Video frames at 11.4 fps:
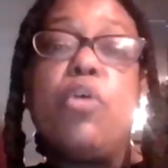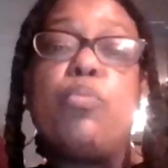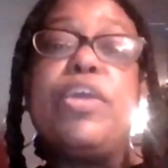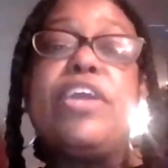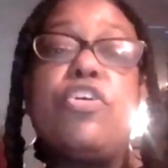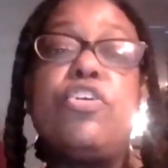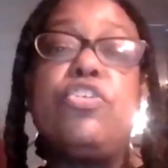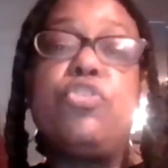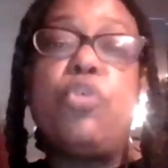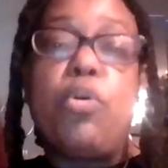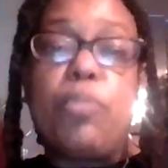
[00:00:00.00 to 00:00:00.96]
we couldn't
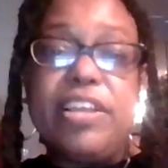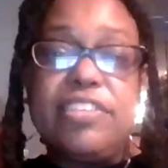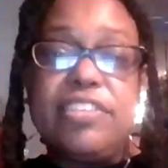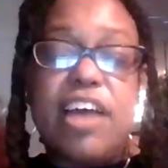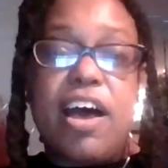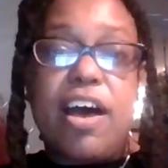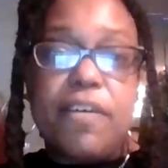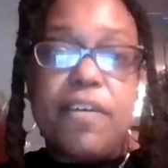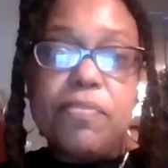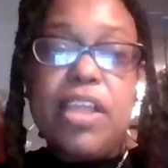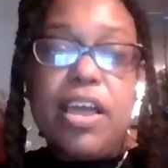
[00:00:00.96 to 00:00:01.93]
always
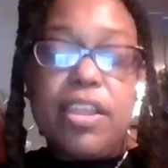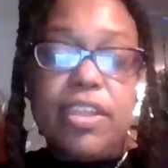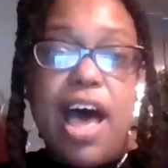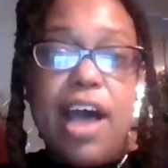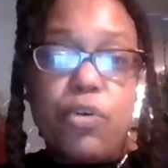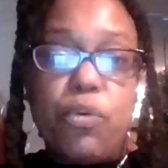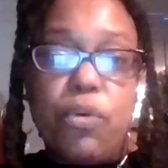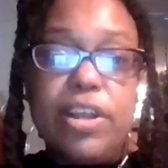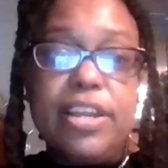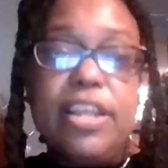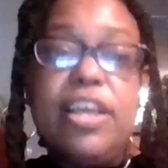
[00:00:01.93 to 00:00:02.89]
log on.